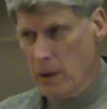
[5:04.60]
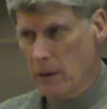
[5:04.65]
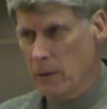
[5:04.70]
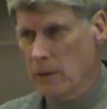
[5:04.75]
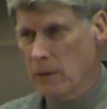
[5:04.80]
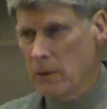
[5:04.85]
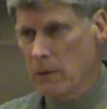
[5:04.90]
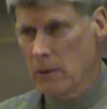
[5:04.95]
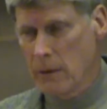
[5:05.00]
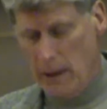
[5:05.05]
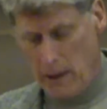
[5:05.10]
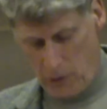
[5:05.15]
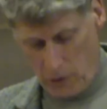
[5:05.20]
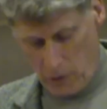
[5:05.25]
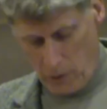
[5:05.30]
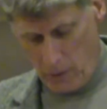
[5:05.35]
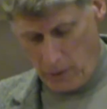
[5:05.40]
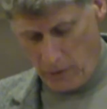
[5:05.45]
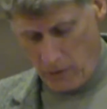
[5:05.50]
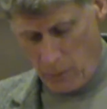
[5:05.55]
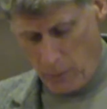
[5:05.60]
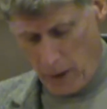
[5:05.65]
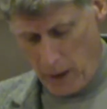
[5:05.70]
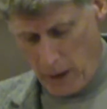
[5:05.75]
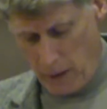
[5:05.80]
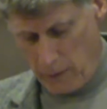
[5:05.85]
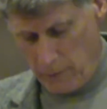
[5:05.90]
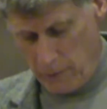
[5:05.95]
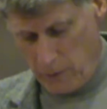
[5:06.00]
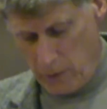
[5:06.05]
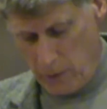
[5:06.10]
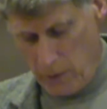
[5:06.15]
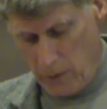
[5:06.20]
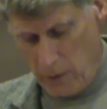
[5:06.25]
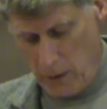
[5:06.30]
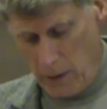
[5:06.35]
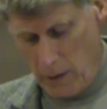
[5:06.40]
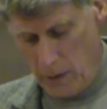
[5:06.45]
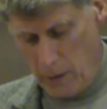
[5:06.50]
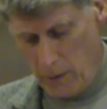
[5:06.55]
just that short span of
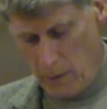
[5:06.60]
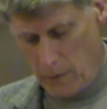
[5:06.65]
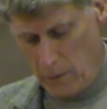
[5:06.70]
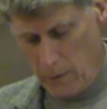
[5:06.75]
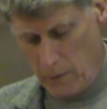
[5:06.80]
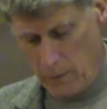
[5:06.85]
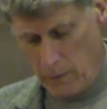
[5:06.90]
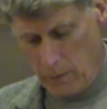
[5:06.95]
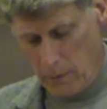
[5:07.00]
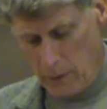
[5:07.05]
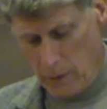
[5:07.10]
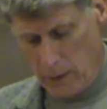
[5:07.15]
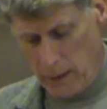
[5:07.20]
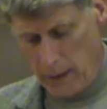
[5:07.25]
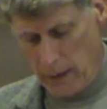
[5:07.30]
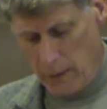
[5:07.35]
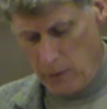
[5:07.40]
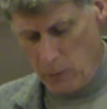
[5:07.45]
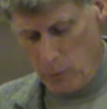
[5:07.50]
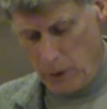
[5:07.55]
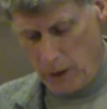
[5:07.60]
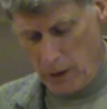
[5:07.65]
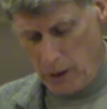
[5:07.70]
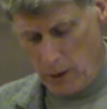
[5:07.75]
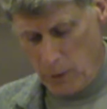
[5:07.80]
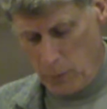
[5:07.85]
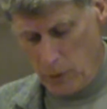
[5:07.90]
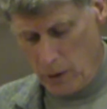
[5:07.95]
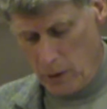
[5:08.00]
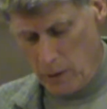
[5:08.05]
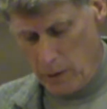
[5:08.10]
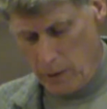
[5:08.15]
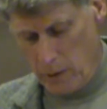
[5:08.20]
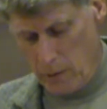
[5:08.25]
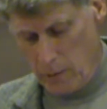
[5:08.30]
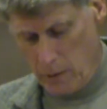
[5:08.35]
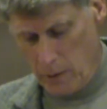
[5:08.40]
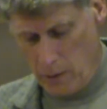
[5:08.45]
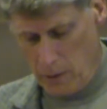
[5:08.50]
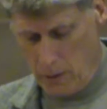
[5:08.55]
2 years, it has become
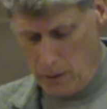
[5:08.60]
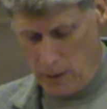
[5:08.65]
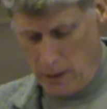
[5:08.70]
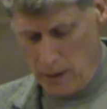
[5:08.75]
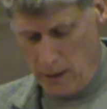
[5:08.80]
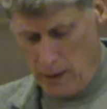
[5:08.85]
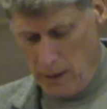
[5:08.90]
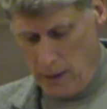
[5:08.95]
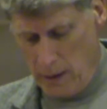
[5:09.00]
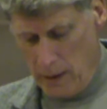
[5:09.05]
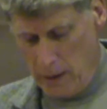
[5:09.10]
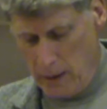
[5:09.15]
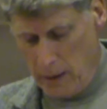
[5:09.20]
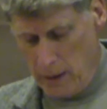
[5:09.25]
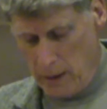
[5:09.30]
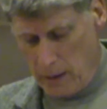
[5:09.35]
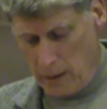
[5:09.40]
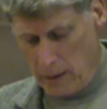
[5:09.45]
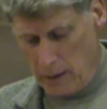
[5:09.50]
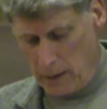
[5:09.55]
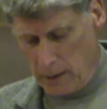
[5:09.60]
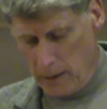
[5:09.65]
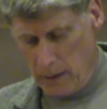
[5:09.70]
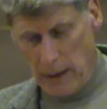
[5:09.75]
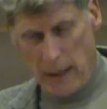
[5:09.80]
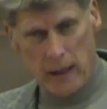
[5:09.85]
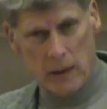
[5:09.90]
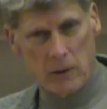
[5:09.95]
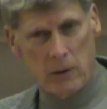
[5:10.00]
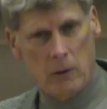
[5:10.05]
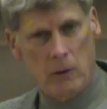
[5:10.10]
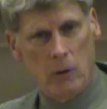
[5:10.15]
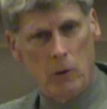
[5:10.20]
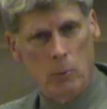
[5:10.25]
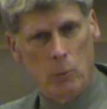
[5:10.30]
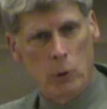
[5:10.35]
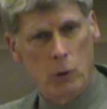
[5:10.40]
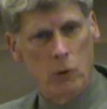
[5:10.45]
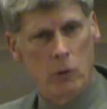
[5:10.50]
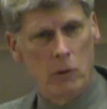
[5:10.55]
clearer that the
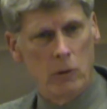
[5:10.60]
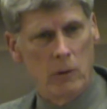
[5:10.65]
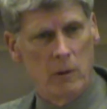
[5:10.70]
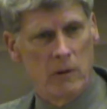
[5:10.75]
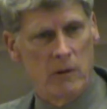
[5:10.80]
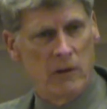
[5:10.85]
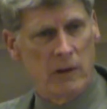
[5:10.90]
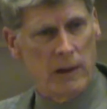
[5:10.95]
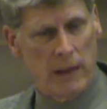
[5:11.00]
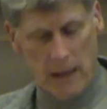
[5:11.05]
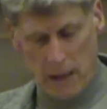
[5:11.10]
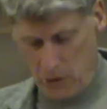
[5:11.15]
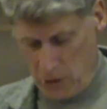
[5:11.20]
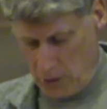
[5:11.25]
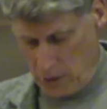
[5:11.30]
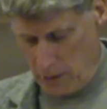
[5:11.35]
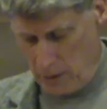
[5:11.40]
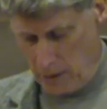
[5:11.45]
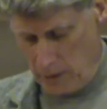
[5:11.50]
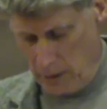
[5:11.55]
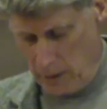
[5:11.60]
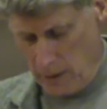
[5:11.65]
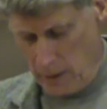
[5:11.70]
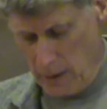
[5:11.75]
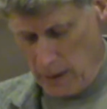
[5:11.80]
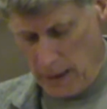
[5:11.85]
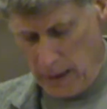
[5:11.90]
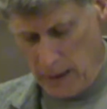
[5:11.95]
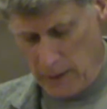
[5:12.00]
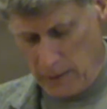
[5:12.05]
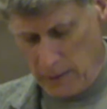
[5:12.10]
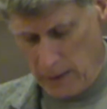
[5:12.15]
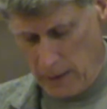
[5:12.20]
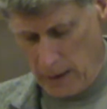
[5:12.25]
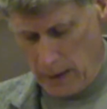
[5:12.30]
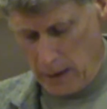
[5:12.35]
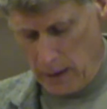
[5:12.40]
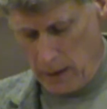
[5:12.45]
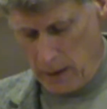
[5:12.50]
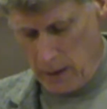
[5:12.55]
national mood sketched in the
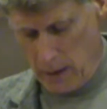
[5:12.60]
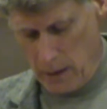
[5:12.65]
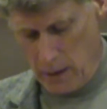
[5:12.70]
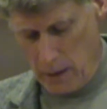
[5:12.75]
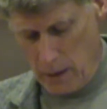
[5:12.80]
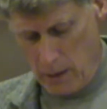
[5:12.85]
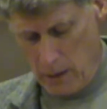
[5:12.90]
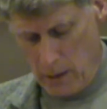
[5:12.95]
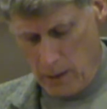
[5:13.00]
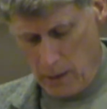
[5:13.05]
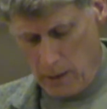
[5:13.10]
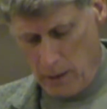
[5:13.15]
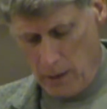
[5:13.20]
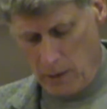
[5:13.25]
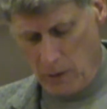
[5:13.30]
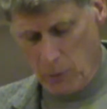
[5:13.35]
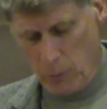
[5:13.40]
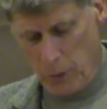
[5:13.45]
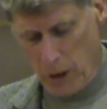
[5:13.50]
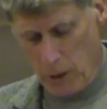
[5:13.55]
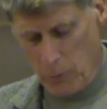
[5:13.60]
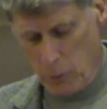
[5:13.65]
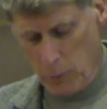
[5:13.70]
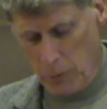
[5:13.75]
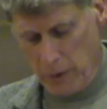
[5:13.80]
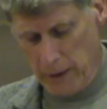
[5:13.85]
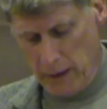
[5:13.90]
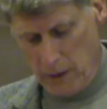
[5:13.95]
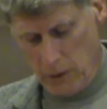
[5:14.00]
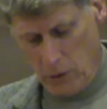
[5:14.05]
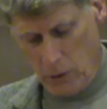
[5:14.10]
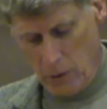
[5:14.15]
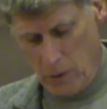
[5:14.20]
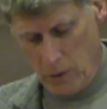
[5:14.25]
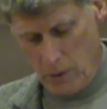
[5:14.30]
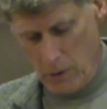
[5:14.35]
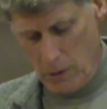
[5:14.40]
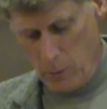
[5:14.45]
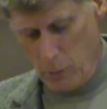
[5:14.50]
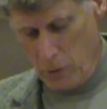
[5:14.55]
essay is probably
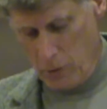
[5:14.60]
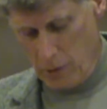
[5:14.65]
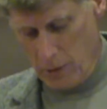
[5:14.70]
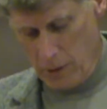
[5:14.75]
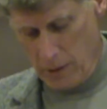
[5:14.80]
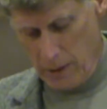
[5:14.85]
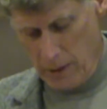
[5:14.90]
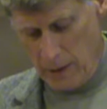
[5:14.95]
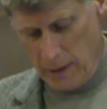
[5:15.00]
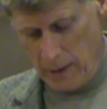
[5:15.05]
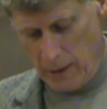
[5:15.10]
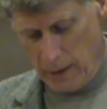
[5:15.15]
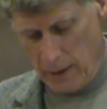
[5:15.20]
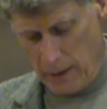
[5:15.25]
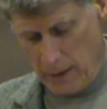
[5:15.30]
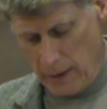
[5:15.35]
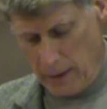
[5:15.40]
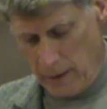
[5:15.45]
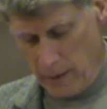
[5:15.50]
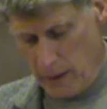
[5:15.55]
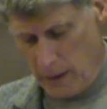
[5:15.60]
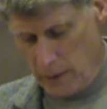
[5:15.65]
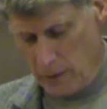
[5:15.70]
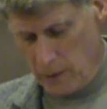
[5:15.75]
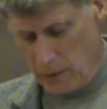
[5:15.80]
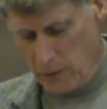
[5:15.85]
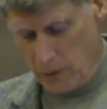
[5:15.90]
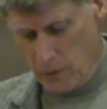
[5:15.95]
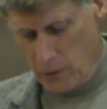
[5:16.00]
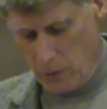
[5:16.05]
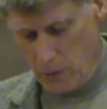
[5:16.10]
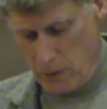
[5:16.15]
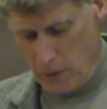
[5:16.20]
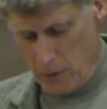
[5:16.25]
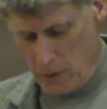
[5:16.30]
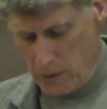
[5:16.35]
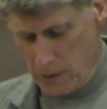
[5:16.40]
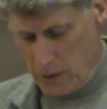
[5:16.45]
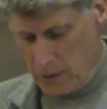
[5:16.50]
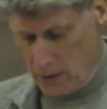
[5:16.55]
incurable, and that its
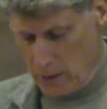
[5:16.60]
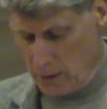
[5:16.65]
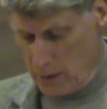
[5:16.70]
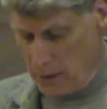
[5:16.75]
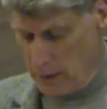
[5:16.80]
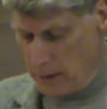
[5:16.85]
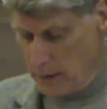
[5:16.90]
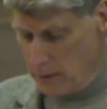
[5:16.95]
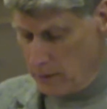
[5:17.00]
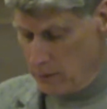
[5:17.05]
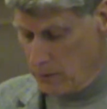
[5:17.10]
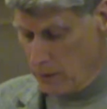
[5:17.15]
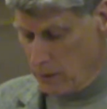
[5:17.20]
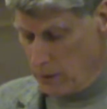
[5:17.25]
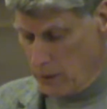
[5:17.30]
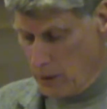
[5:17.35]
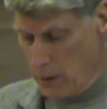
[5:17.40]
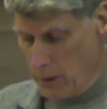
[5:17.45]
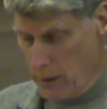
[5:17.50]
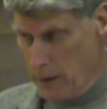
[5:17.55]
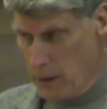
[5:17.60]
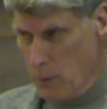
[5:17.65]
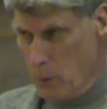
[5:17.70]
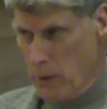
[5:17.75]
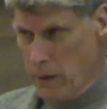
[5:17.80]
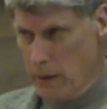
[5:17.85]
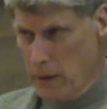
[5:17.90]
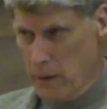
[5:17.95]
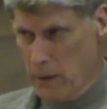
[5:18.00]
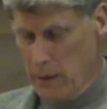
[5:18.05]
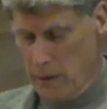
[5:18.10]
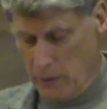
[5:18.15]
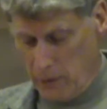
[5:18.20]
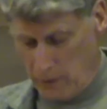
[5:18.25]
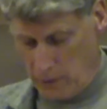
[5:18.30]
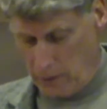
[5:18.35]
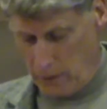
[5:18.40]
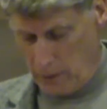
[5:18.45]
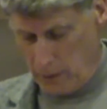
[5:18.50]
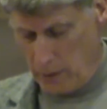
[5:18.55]
source is the growing
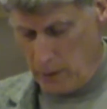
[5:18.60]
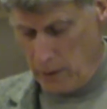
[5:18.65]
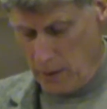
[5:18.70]
awareness